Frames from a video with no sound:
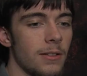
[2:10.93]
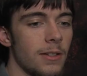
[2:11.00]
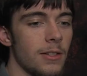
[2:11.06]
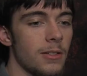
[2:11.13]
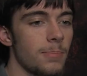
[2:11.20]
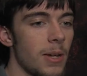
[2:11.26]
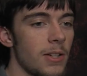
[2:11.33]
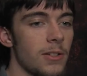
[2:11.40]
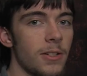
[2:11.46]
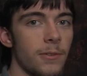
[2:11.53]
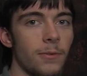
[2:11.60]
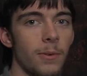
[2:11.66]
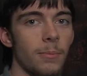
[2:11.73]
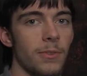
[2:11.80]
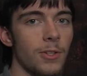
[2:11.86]
especially
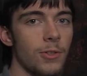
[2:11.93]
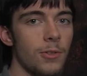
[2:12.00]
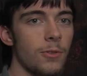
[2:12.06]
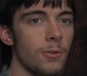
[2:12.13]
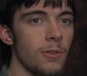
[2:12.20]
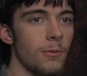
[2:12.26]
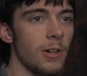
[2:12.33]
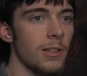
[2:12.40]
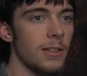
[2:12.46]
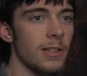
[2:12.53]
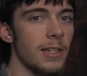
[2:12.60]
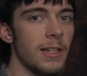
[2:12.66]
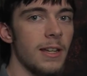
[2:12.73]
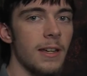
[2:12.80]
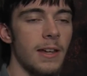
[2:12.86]
from the two
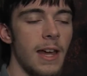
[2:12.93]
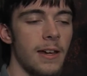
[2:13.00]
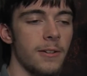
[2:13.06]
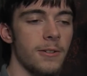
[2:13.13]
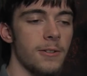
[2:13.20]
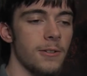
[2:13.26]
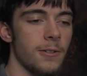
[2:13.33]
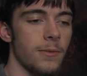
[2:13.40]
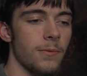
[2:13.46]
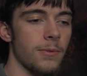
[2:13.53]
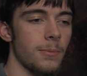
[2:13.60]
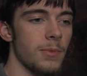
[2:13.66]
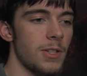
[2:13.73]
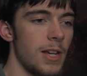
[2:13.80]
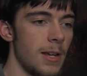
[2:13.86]
lead actors,
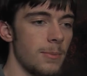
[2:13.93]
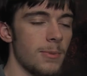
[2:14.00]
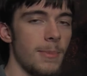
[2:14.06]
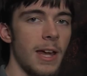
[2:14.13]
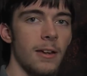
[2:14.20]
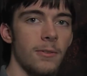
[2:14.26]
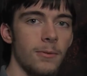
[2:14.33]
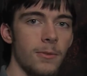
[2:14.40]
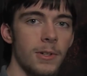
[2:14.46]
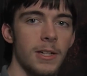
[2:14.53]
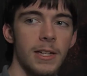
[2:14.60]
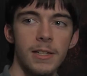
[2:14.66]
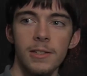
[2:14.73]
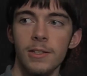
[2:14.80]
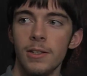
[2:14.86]
from James McAvoy
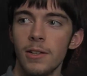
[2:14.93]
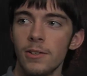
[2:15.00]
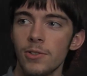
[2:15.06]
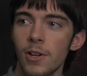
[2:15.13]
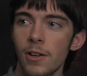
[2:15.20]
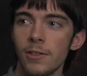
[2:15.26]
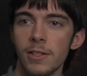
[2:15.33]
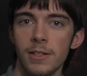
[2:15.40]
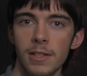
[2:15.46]
as Charles